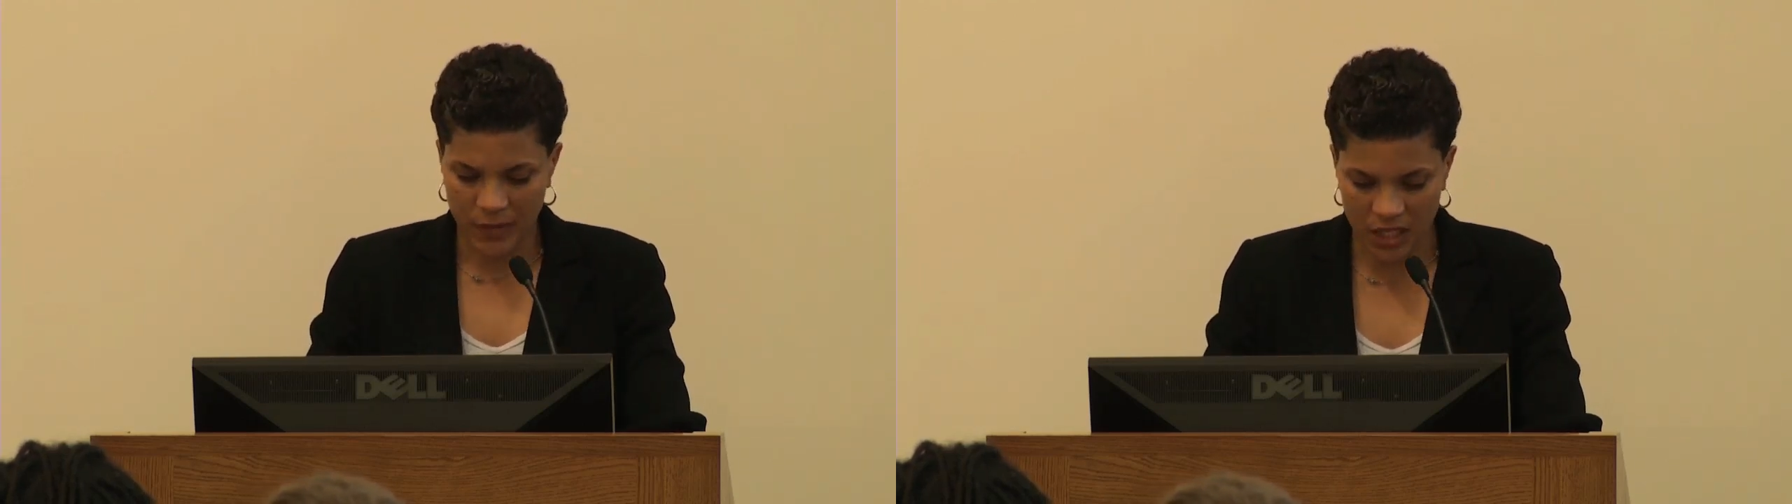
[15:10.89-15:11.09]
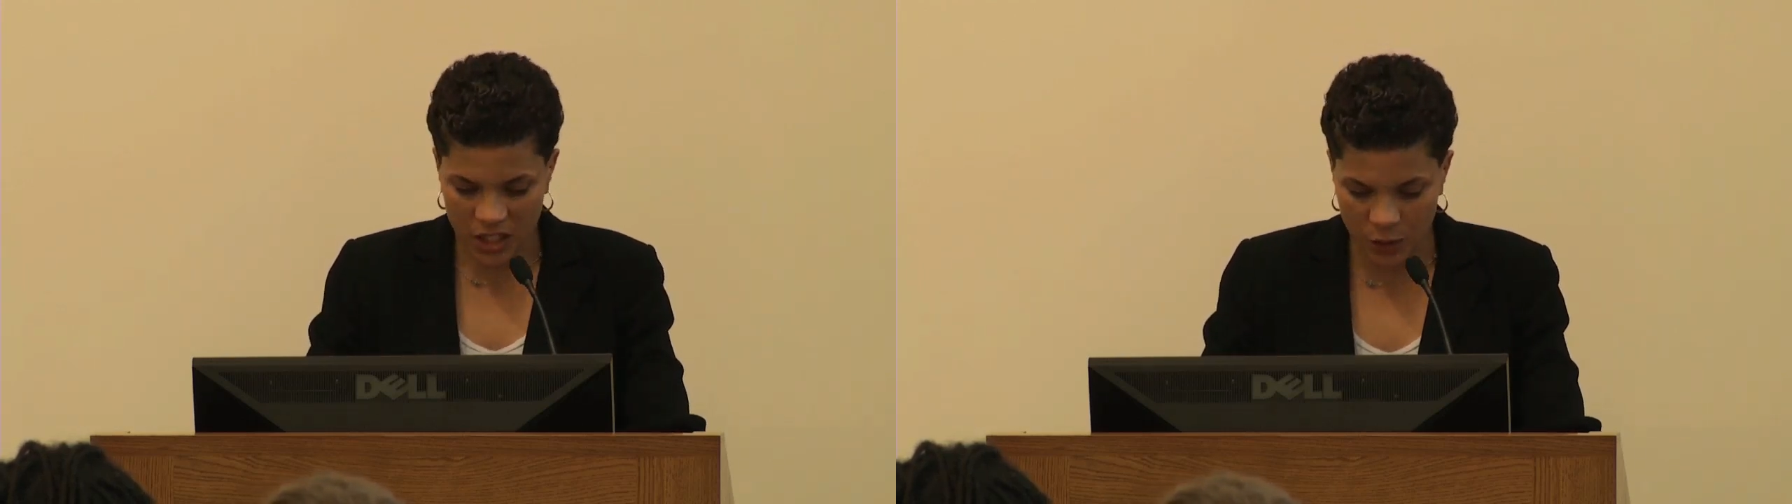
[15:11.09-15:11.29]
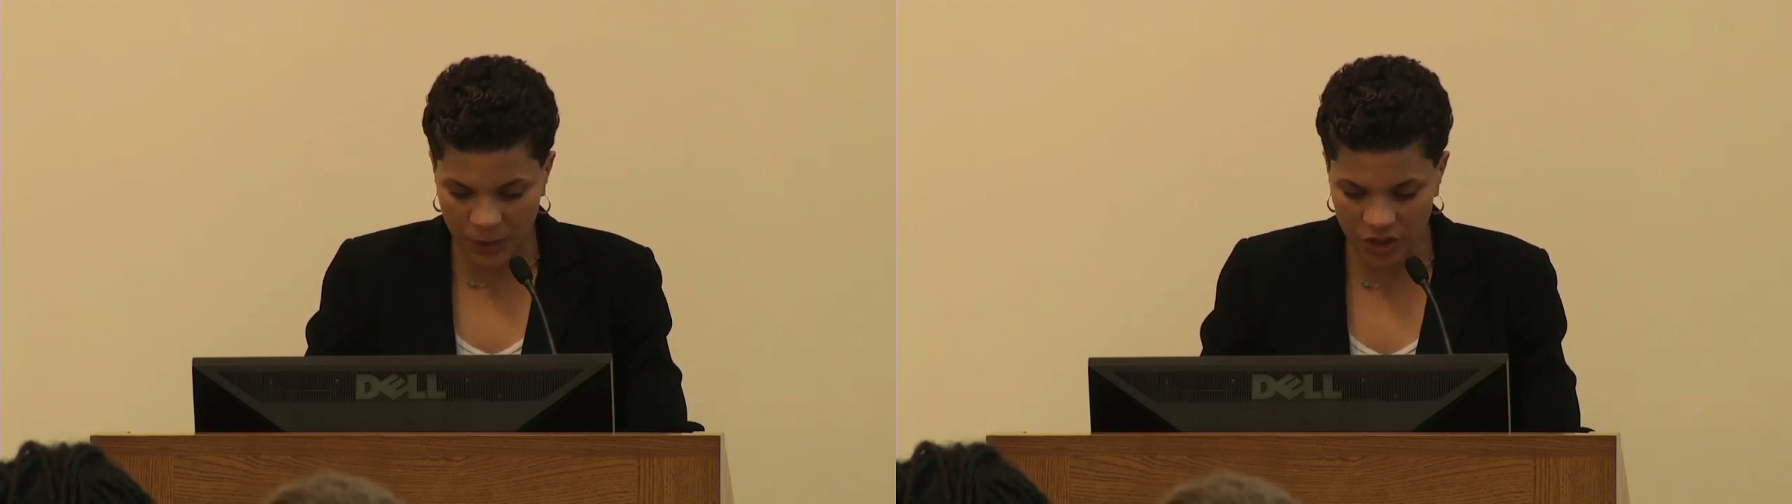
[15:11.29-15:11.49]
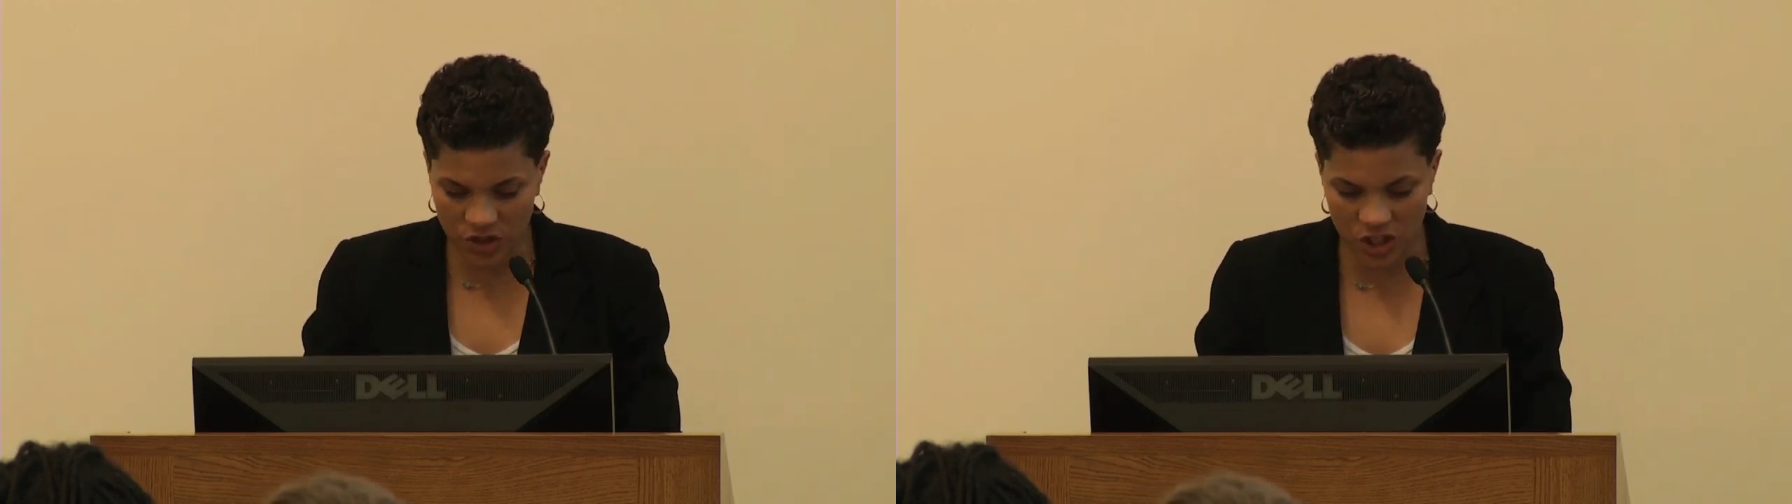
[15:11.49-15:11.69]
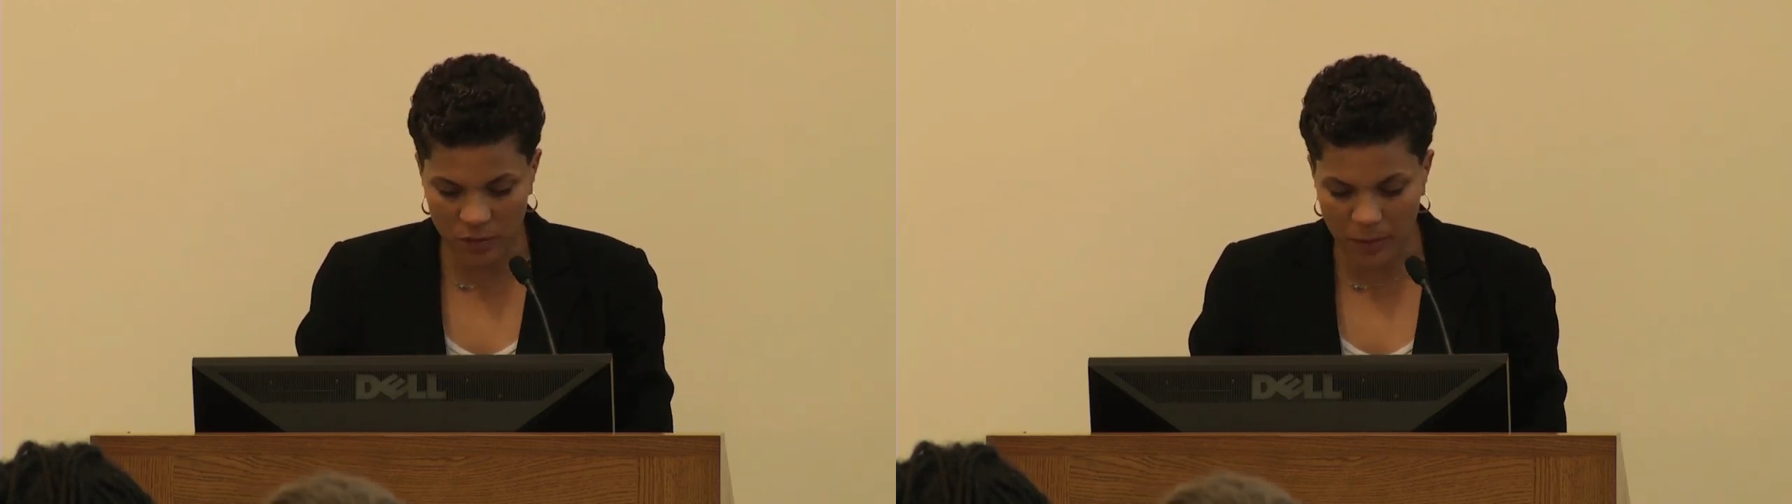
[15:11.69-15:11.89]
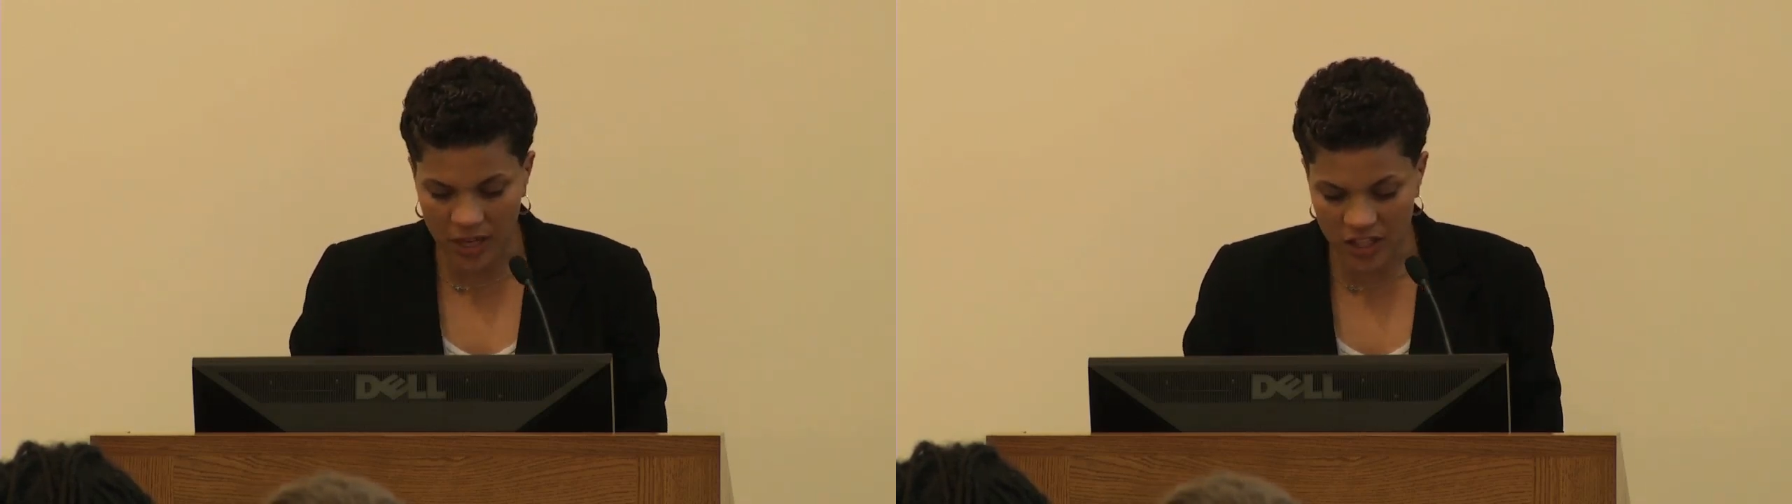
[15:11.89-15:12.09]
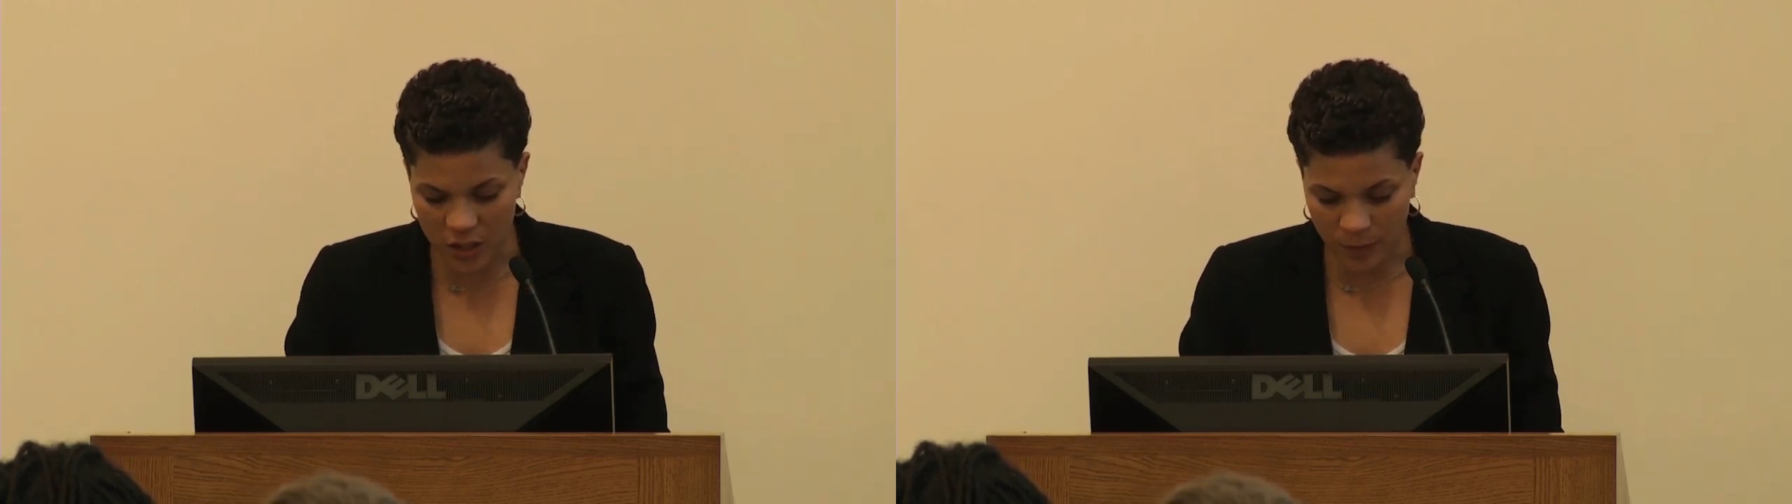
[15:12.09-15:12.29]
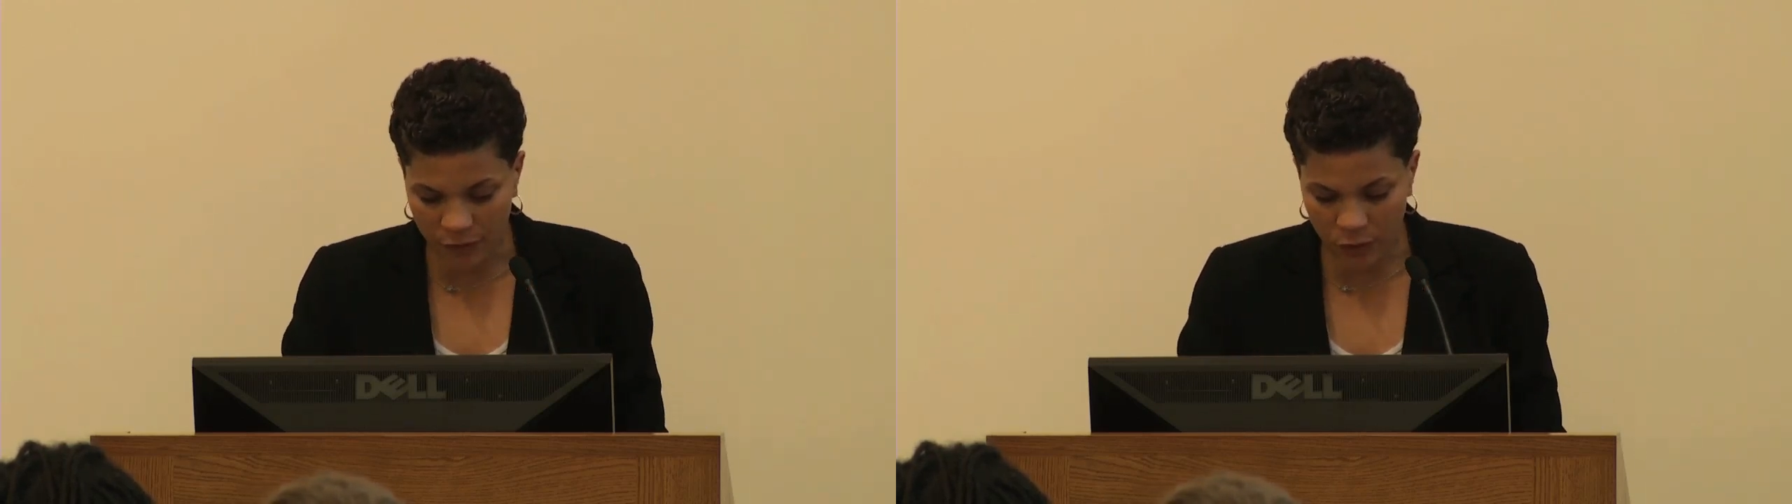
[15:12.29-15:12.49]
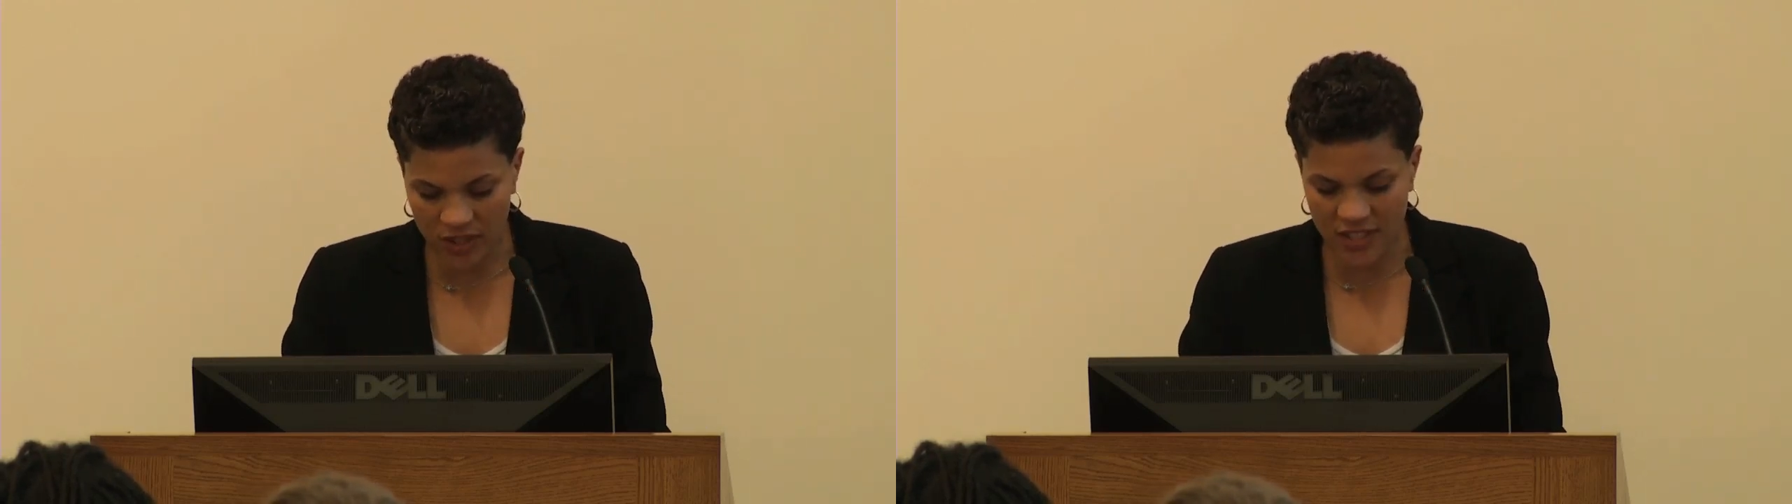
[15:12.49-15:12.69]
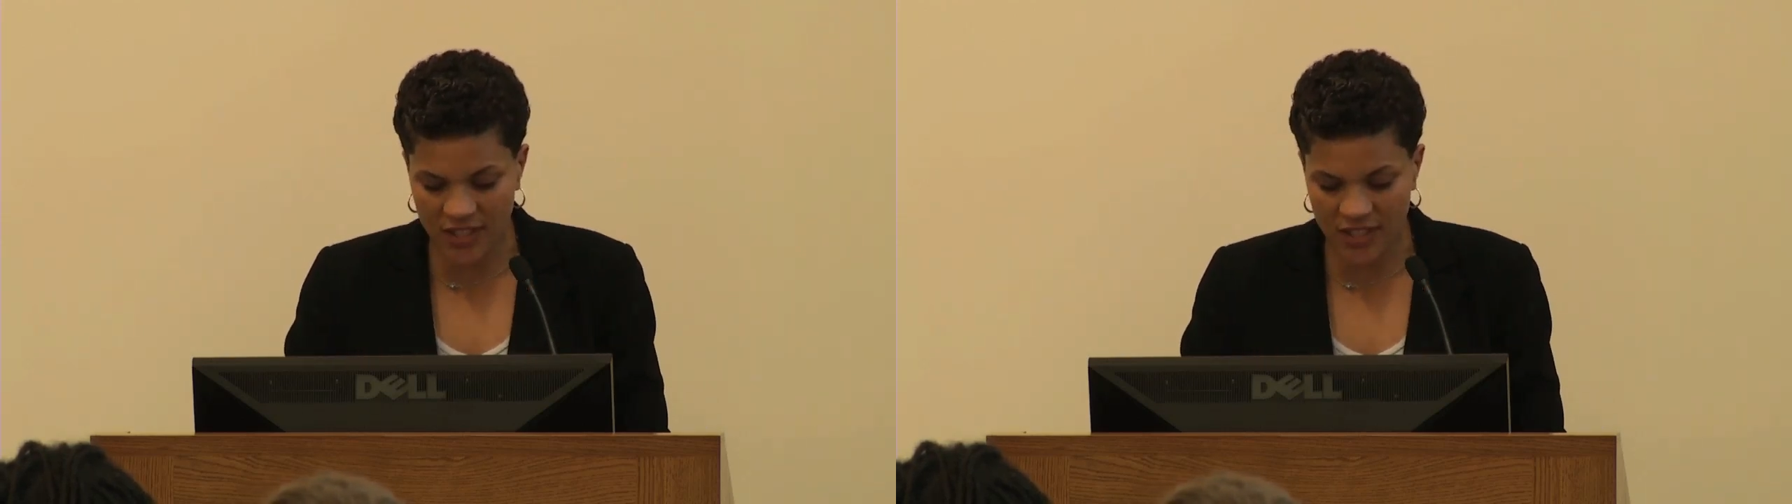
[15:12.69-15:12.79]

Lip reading: In a speech just months before his